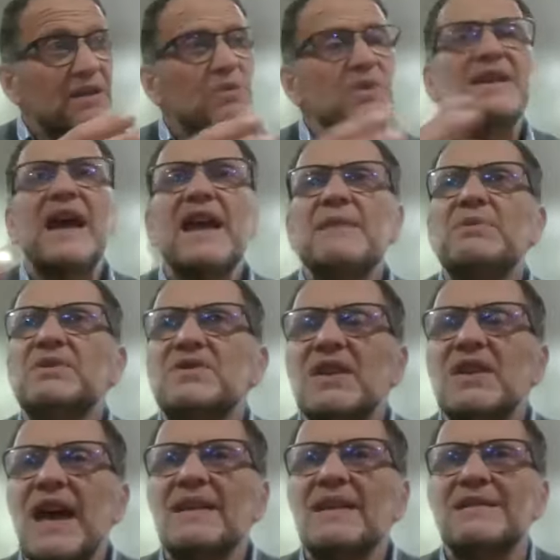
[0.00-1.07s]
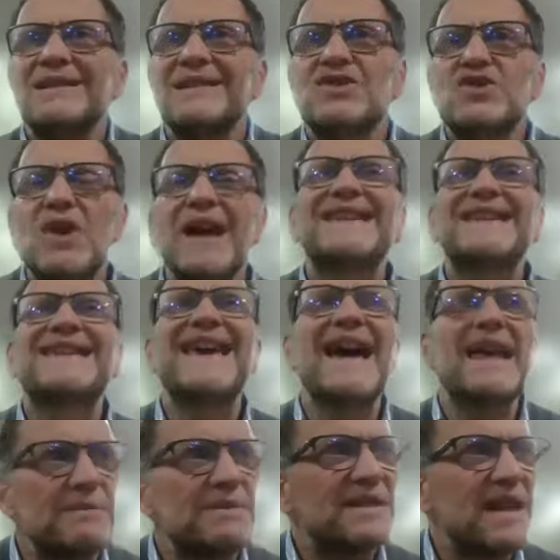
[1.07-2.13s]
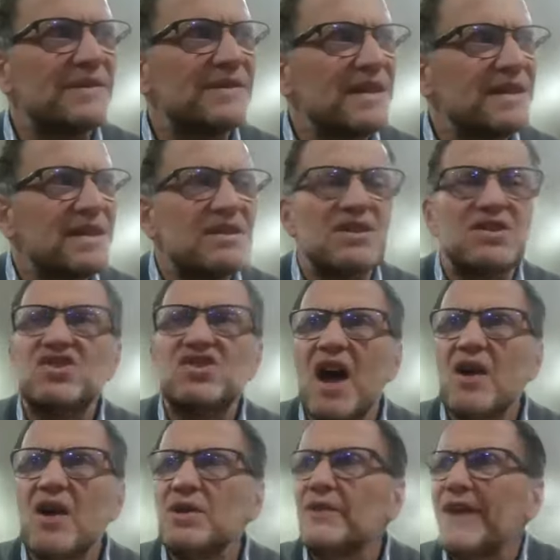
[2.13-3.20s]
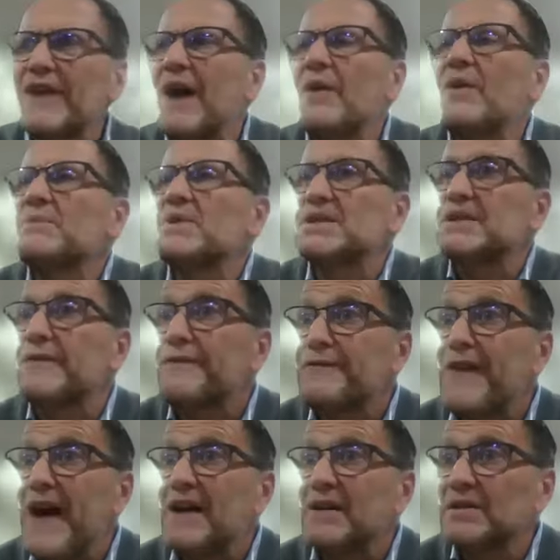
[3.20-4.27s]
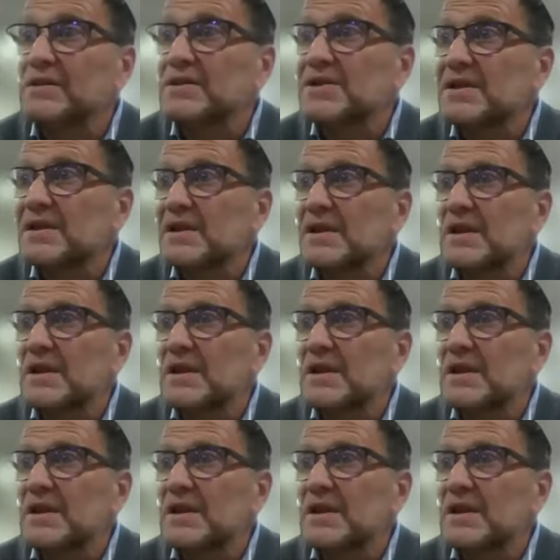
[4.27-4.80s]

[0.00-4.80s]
was able to then try and get themselves into the zone of how it must have felt